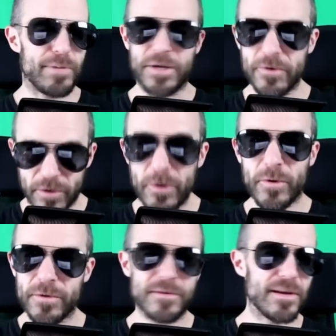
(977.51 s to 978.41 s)
But oh
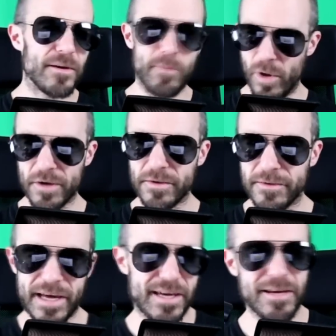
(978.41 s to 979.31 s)
no, the model
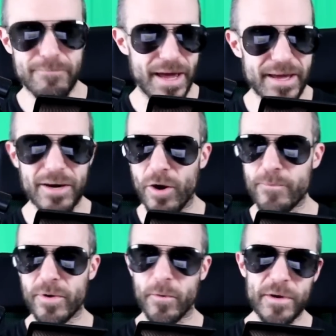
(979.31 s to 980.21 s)
that can make
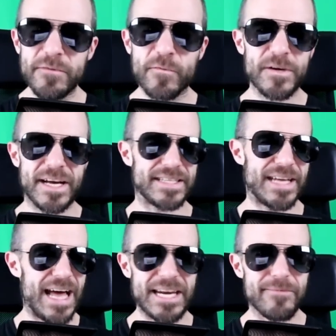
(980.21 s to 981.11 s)
Oprah Winfrey as an
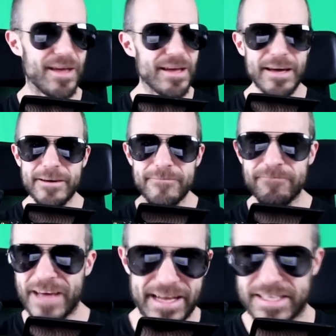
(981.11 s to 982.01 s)
anime.
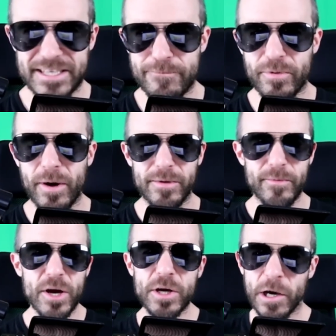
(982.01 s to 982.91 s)
That's the problem.
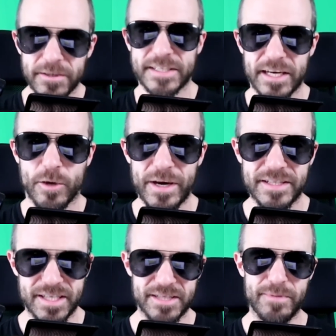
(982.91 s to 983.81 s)

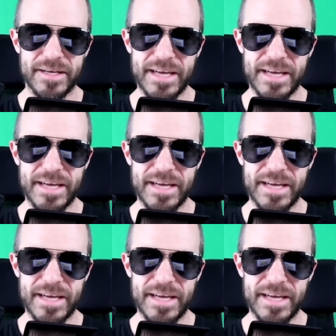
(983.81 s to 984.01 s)
Consequences be